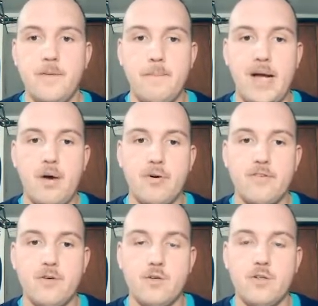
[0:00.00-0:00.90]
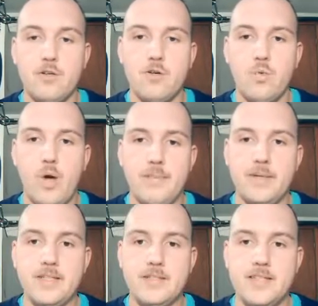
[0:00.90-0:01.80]
powerful
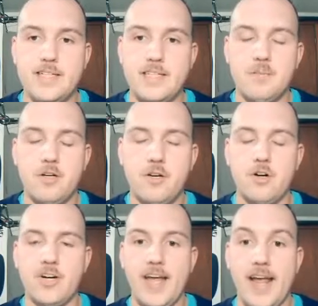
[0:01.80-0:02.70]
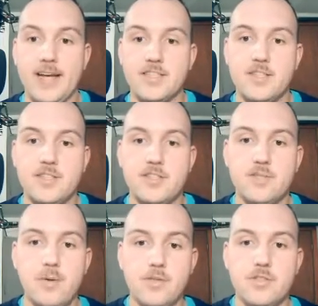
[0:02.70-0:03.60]
weapons that Demon Hunter already has at its
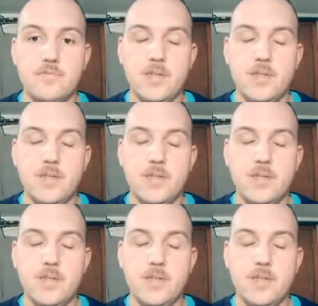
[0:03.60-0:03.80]
disposal,